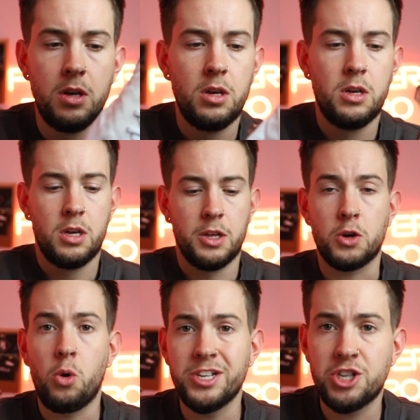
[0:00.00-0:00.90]
And the
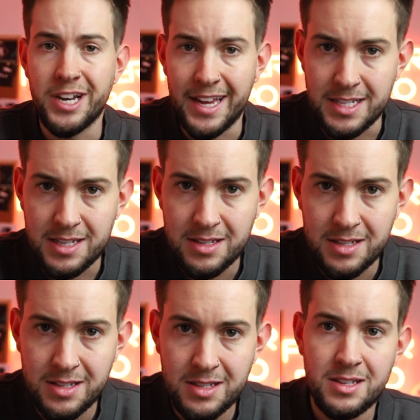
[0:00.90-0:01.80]
question is,
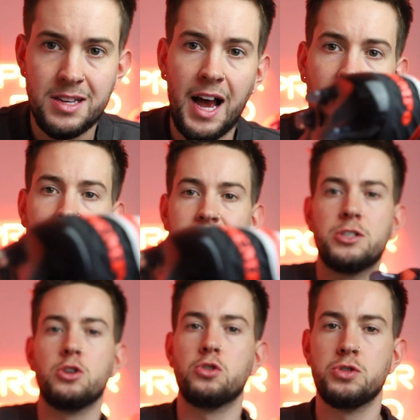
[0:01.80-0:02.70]
are they
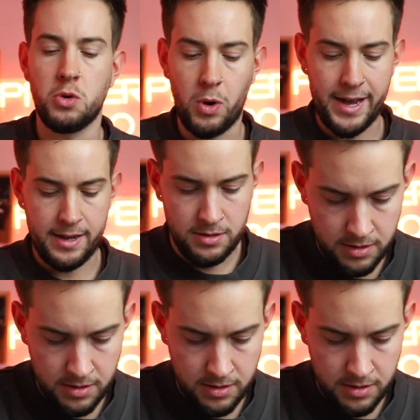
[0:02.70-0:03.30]
still good to wear?